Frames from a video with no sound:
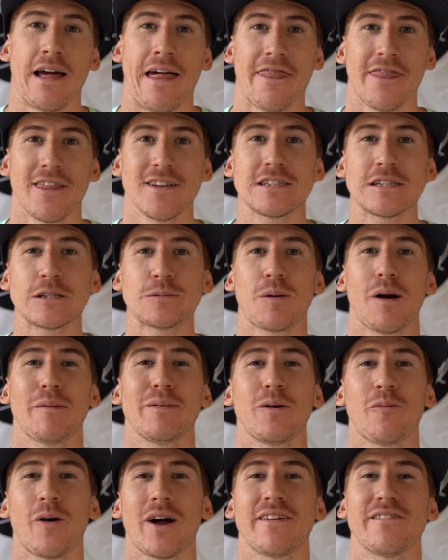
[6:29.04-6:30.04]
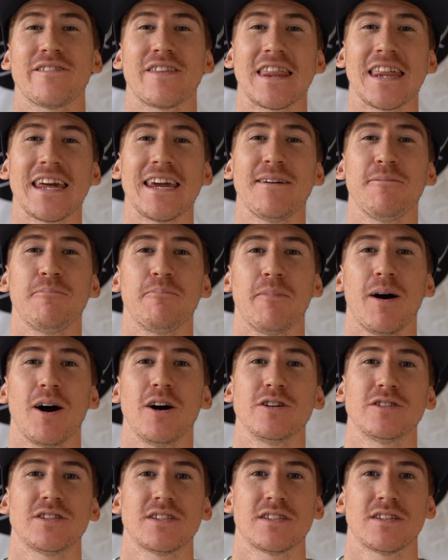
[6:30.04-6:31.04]
This is probably one of the
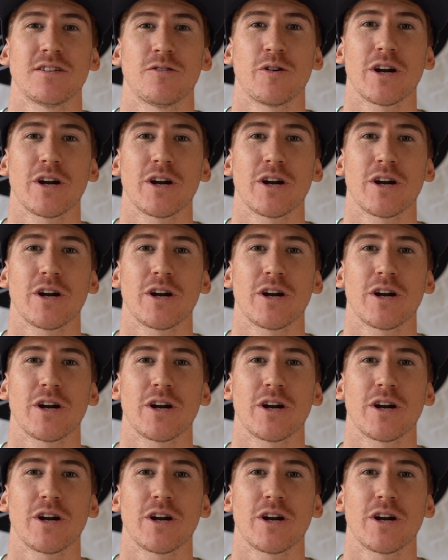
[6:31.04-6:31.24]
most